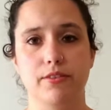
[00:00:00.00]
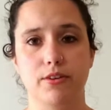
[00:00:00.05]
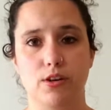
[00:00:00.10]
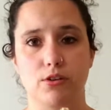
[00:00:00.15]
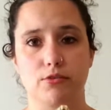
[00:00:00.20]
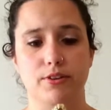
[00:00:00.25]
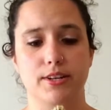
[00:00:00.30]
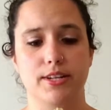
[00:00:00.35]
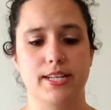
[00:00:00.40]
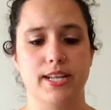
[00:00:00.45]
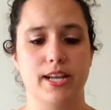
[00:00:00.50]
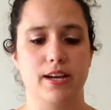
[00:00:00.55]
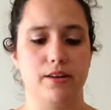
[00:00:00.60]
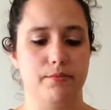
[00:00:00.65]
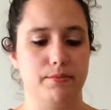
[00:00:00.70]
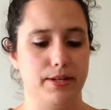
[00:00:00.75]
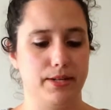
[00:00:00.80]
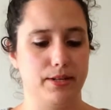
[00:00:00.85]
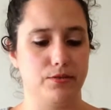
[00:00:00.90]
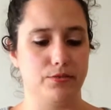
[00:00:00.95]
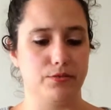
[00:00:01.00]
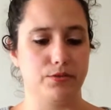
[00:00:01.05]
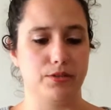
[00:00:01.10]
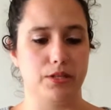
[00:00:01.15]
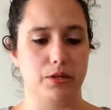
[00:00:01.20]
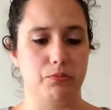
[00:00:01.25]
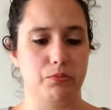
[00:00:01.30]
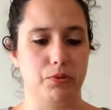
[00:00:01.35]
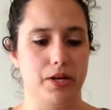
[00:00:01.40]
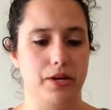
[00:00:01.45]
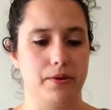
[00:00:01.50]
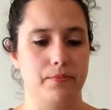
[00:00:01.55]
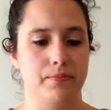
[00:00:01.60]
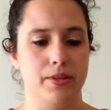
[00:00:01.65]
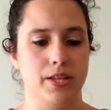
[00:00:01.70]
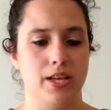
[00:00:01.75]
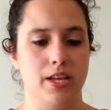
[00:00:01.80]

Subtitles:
it all written down in my notes somewhere.